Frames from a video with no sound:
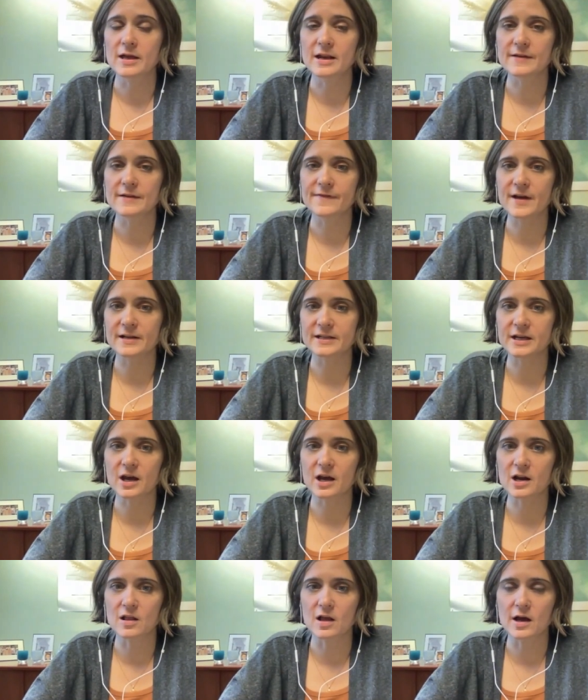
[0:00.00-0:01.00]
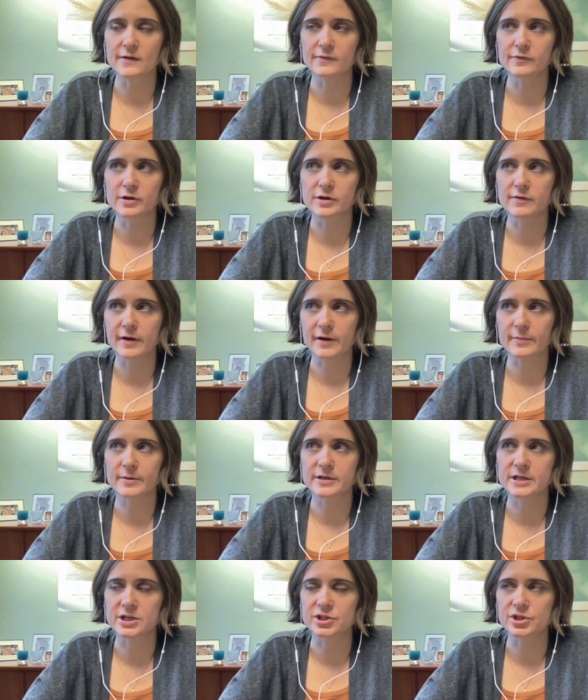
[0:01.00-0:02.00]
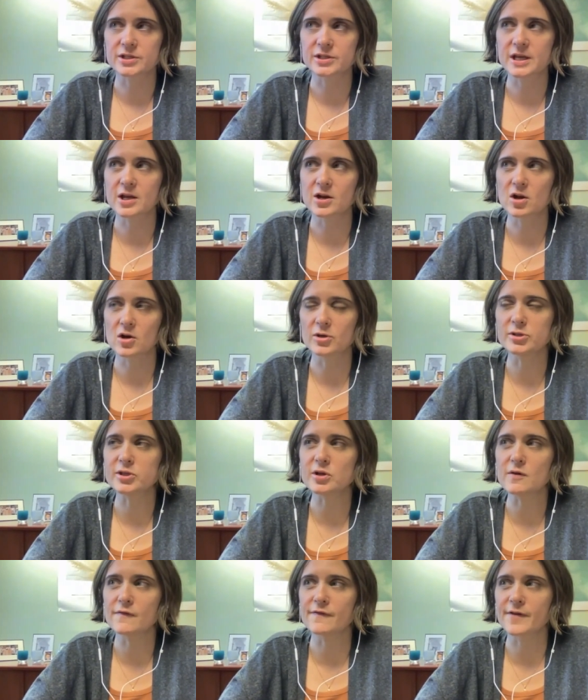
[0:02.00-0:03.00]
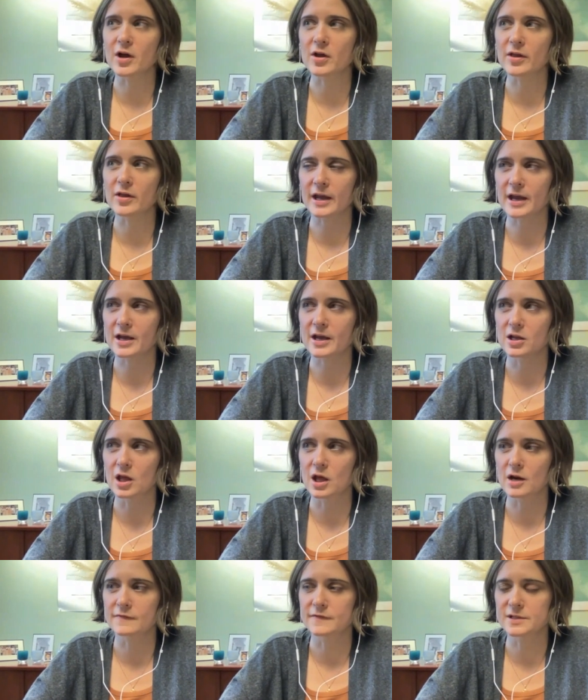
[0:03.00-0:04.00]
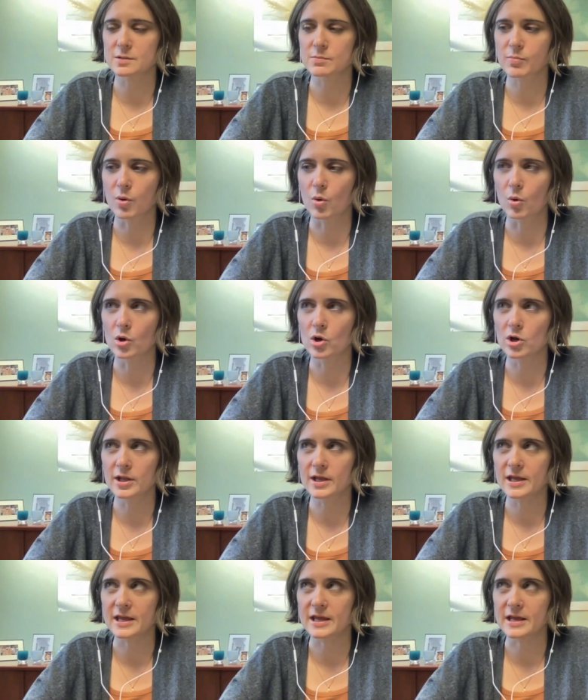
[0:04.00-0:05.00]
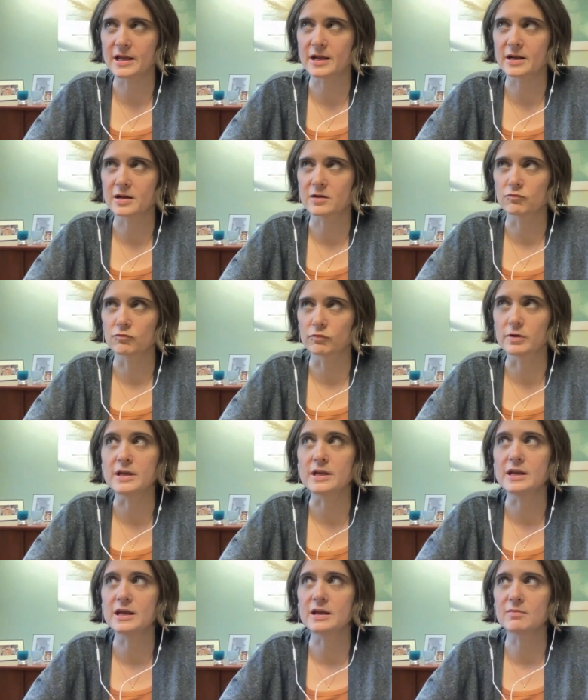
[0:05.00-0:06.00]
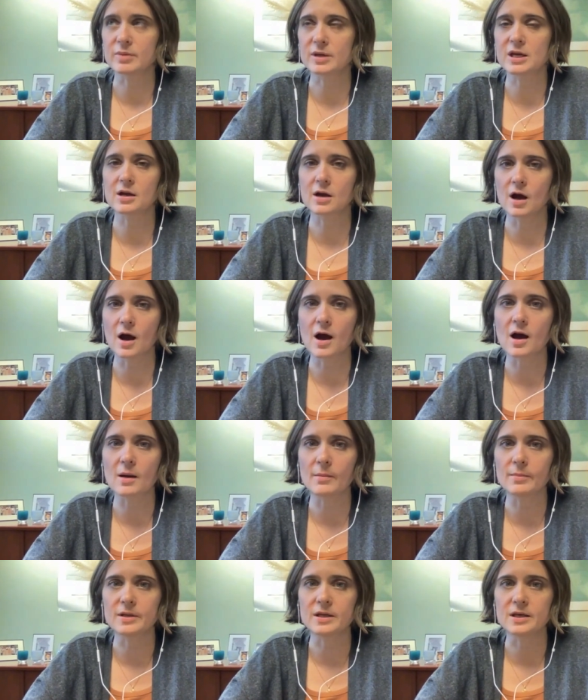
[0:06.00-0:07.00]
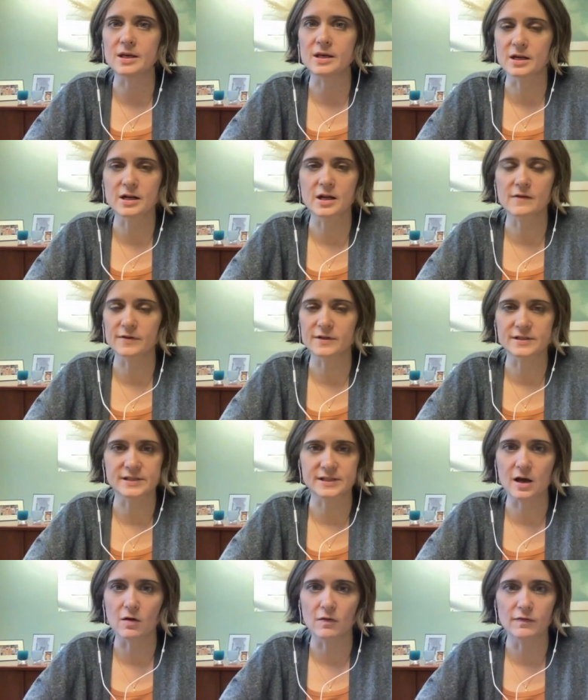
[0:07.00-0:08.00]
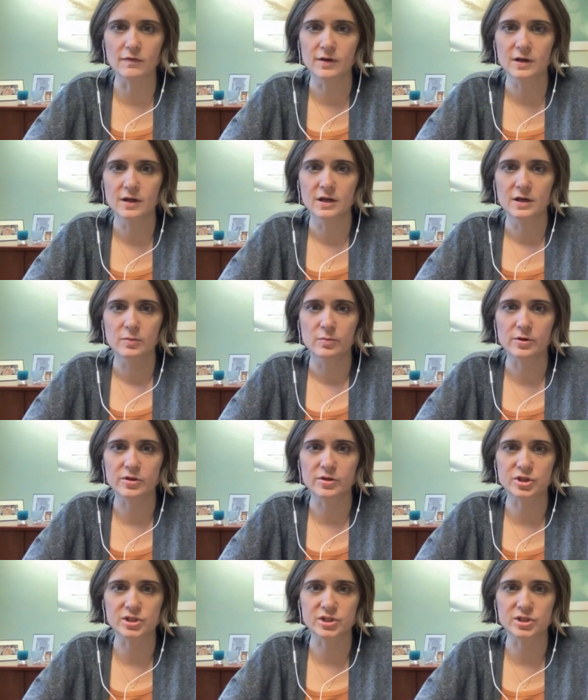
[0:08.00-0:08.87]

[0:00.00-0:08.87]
And in fact, I got a lot of reading recommendations and also felt like I had a lot of support in reading being a hobby in and of itself with